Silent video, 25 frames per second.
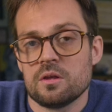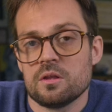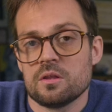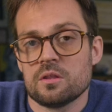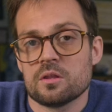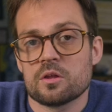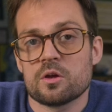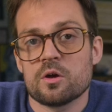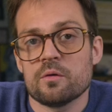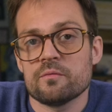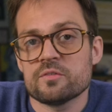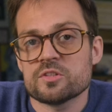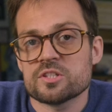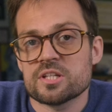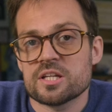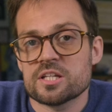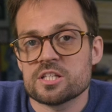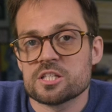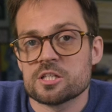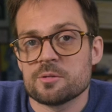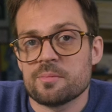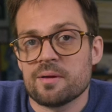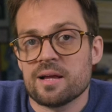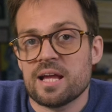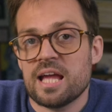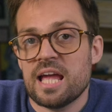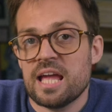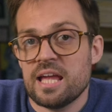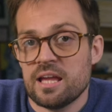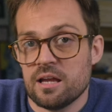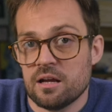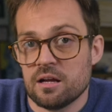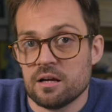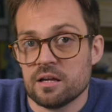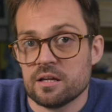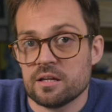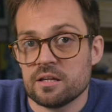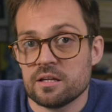The conversation about
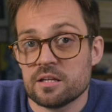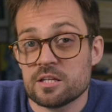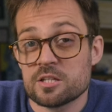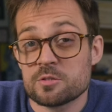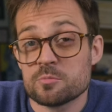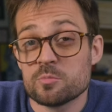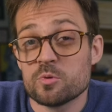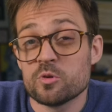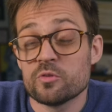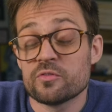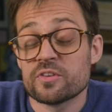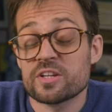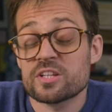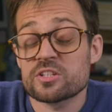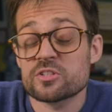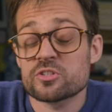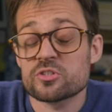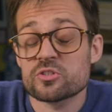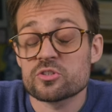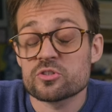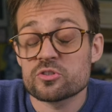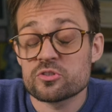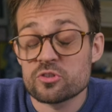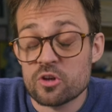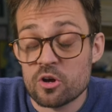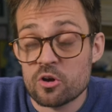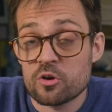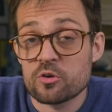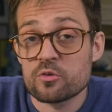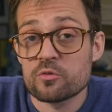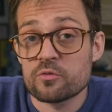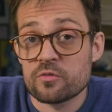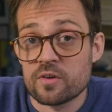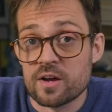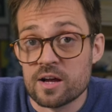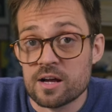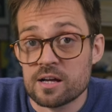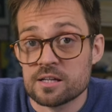AI is moving so
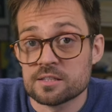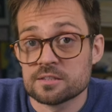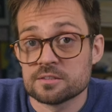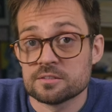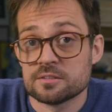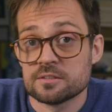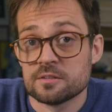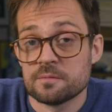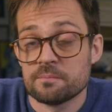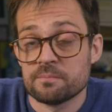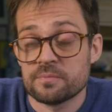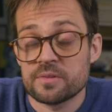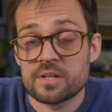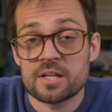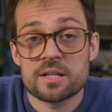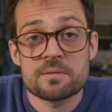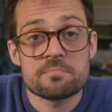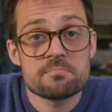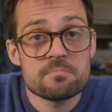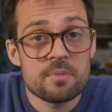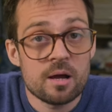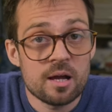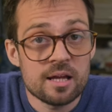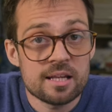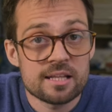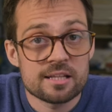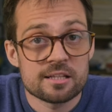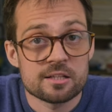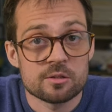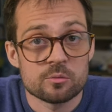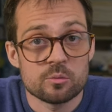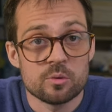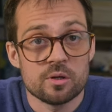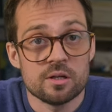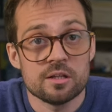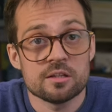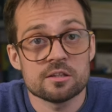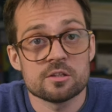fast, and in my little
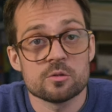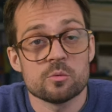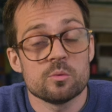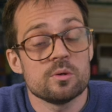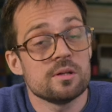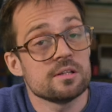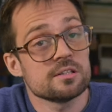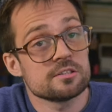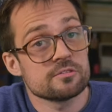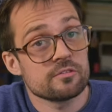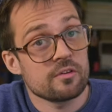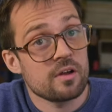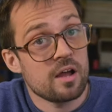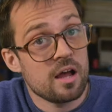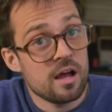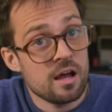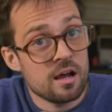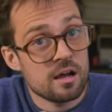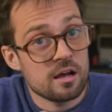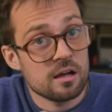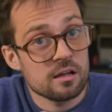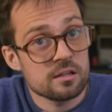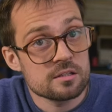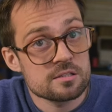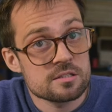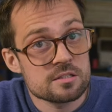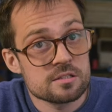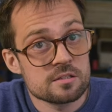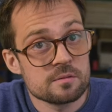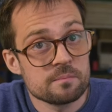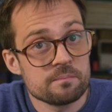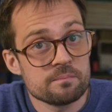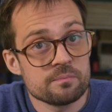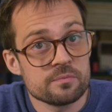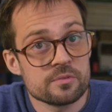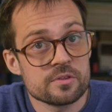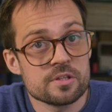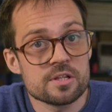world, the world of art,
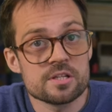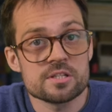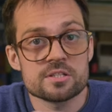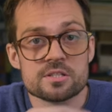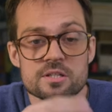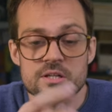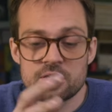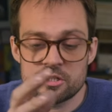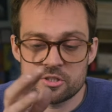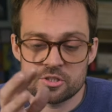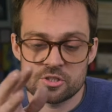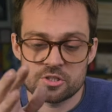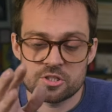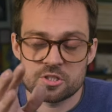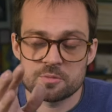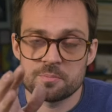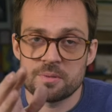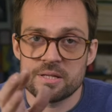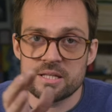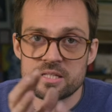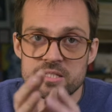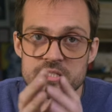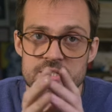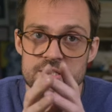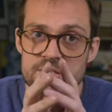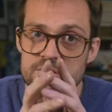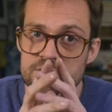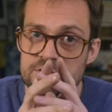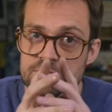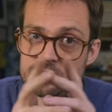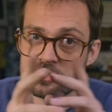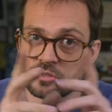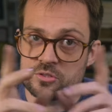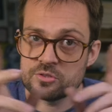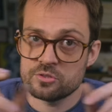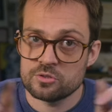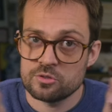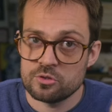the discussion splits into
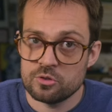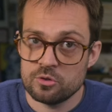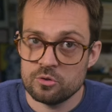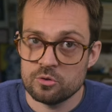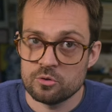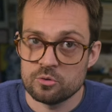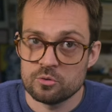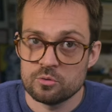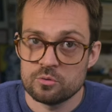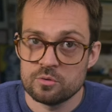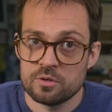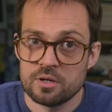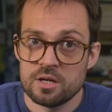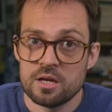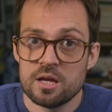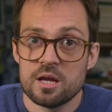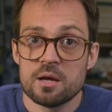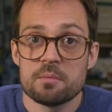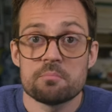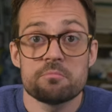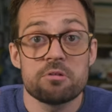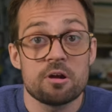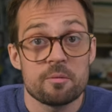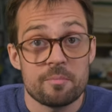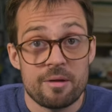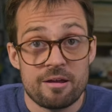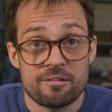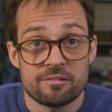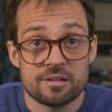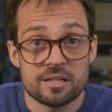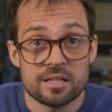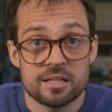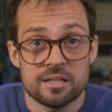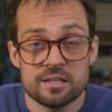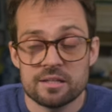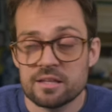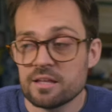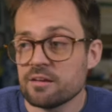two.
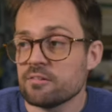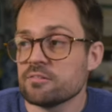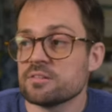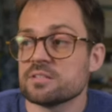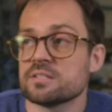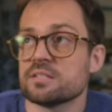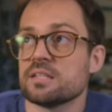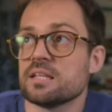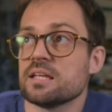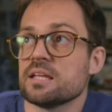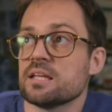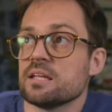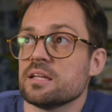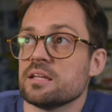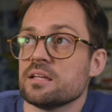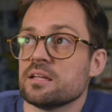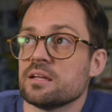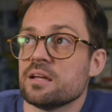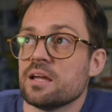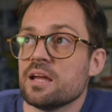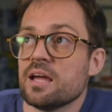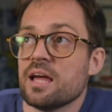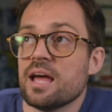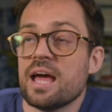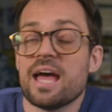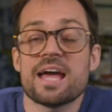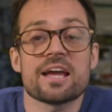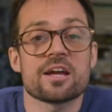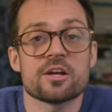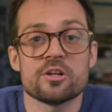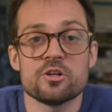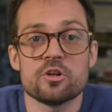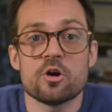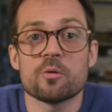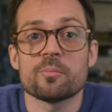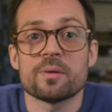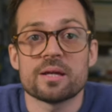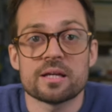Primarily, there is the
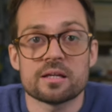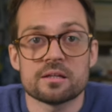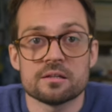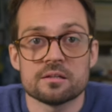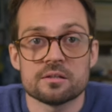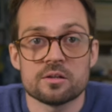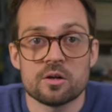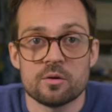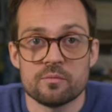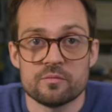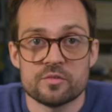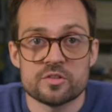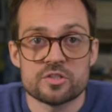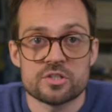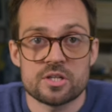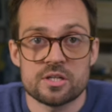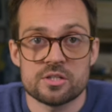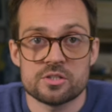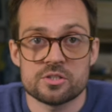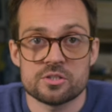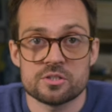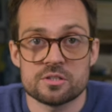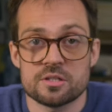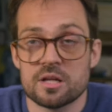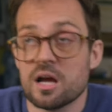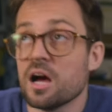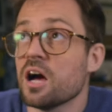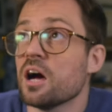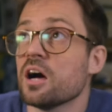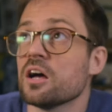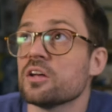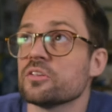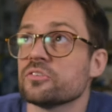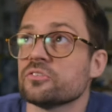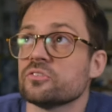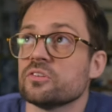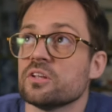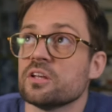economic conversation,
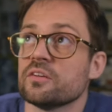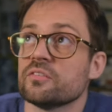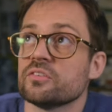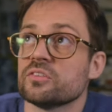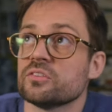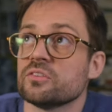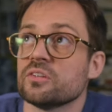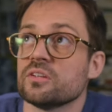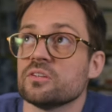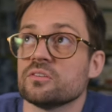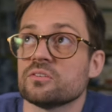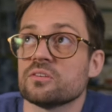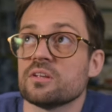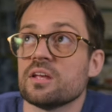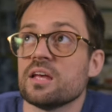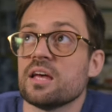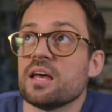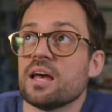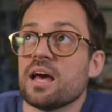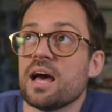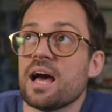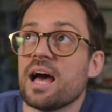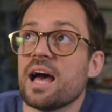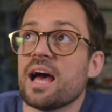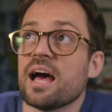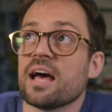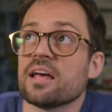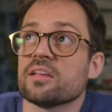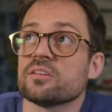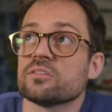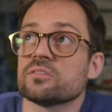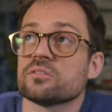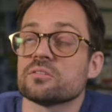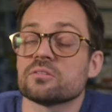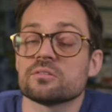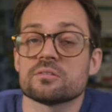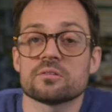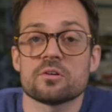art services
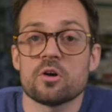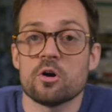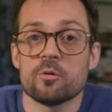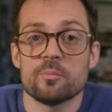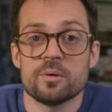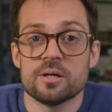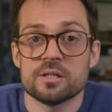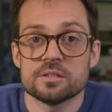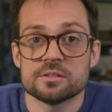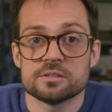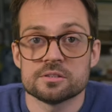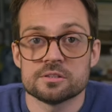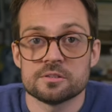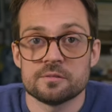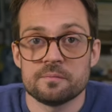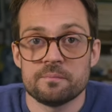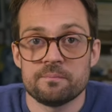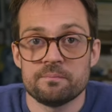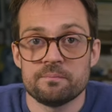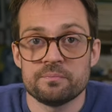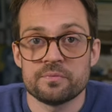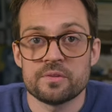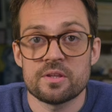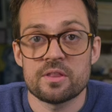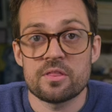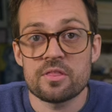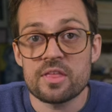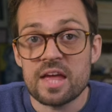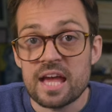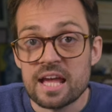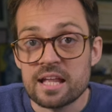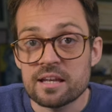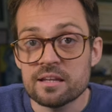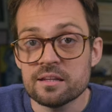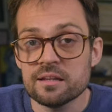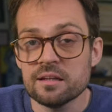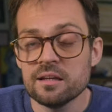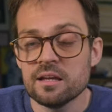as commerce.
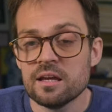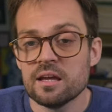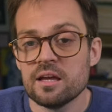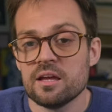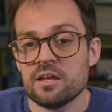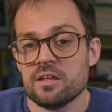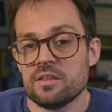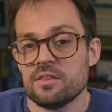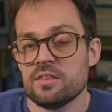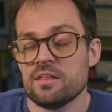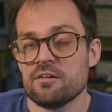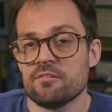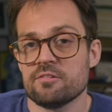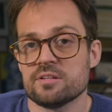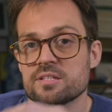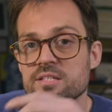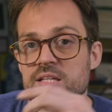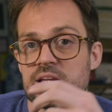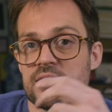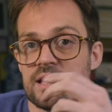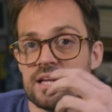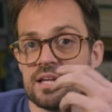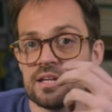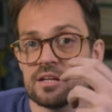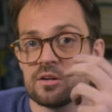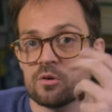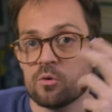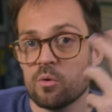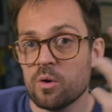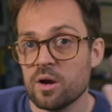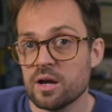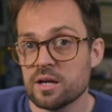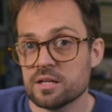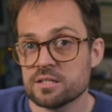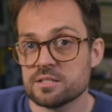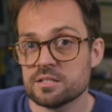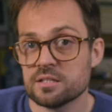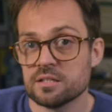Then there is a
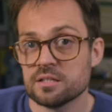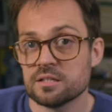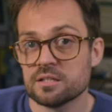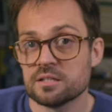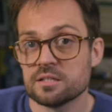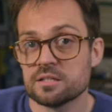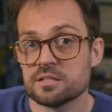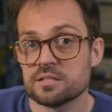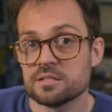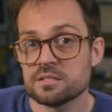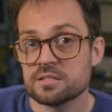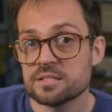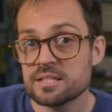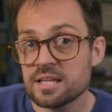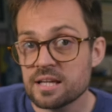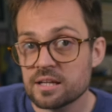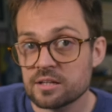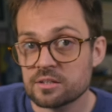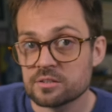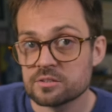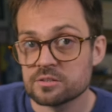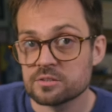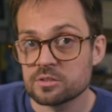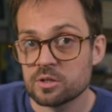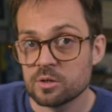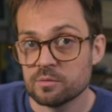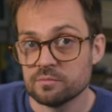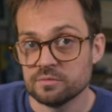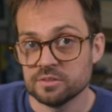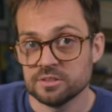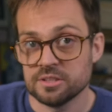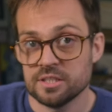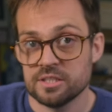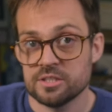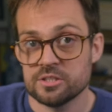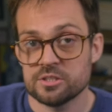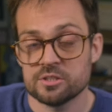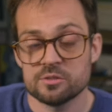quieter second
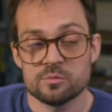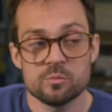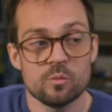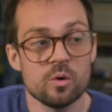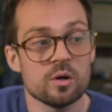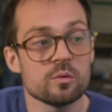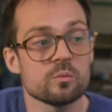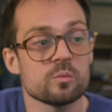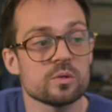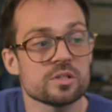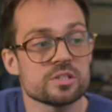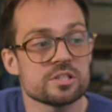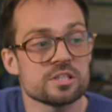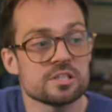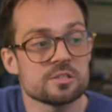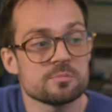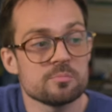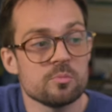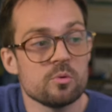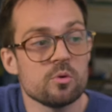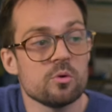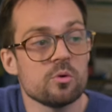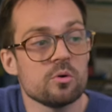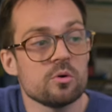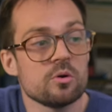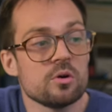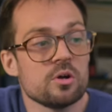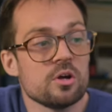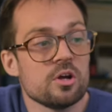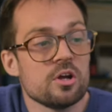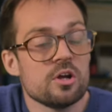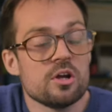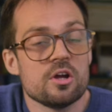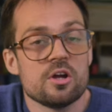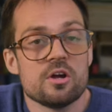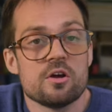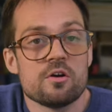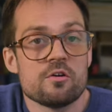conversation, one which is more
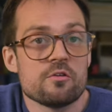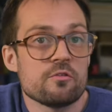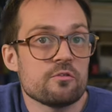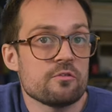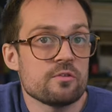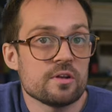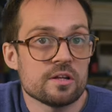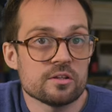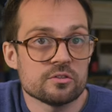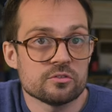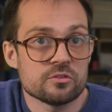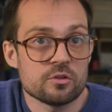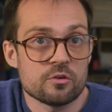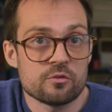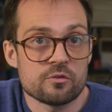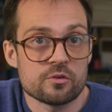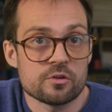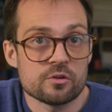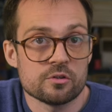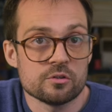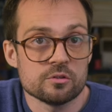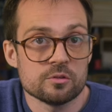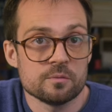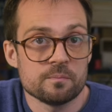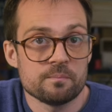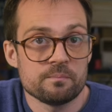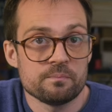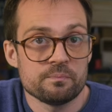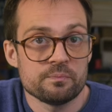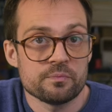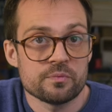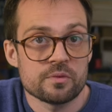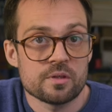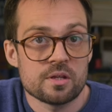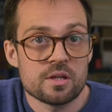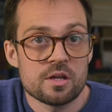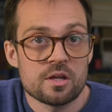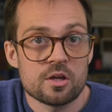philosophical.
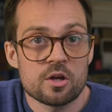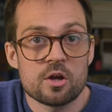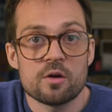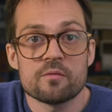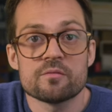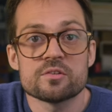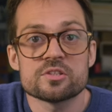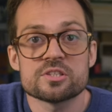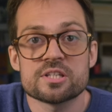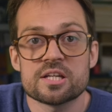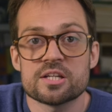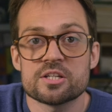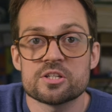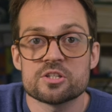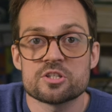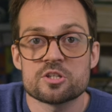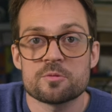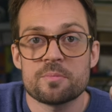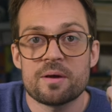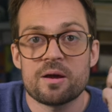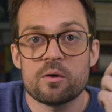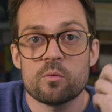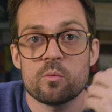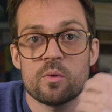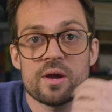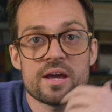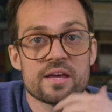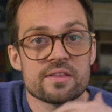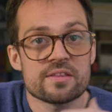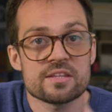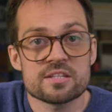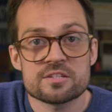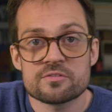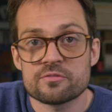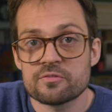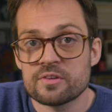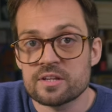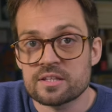Conversations about where
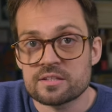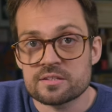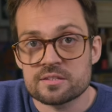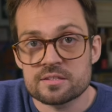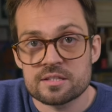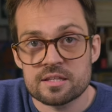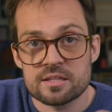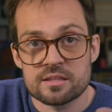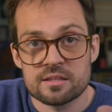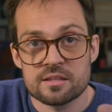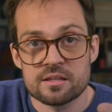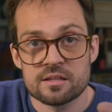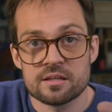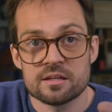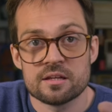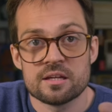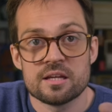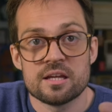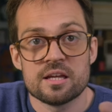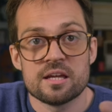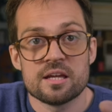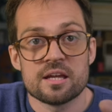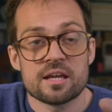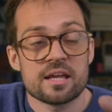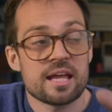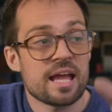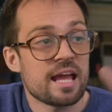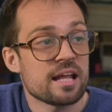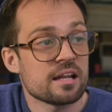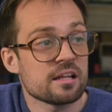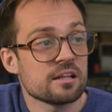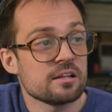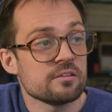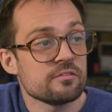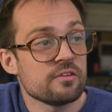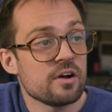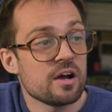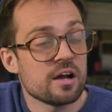this fits in the
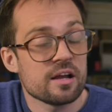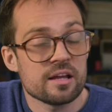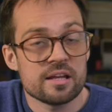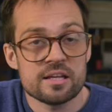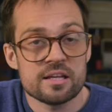canon of art